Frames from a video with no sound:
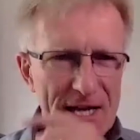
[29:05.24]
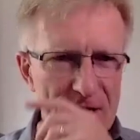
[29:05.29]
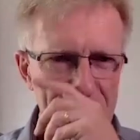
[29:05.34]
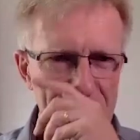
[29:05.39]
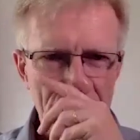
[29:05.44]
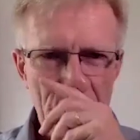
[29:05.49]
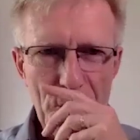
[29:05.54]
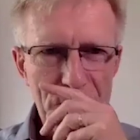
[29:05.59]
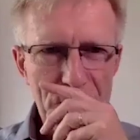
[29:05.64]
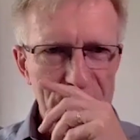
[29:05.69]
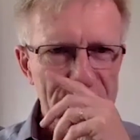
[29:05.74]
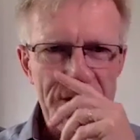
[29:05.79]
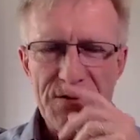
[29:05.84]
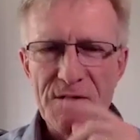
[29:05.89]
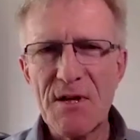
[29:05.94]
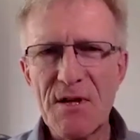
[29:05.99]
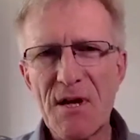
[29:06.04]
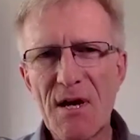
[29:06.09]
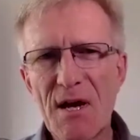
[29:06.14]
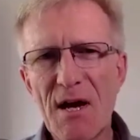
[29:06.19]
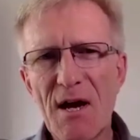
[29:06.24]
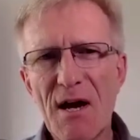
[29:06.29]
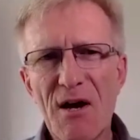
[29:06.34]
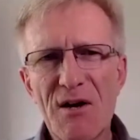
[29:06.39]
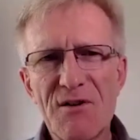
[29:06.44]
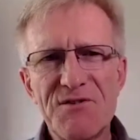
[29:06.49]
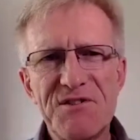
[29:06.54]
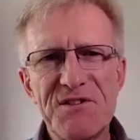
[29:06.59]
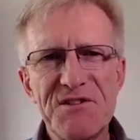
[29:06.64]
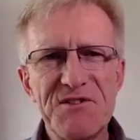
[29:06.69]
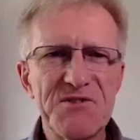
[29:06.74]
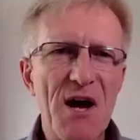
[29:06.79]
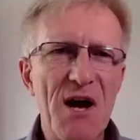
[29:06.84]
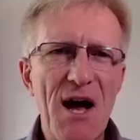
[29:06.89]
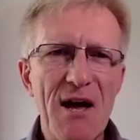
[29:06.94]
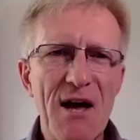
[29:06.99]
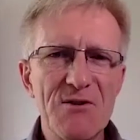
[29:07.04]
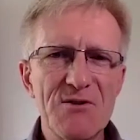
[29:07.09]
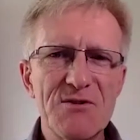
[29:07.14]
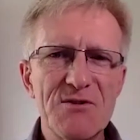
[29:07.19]
each person
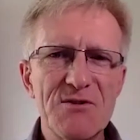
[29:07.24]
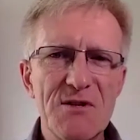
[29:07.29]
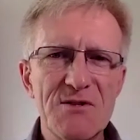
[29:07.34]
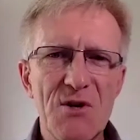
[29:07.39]
desires.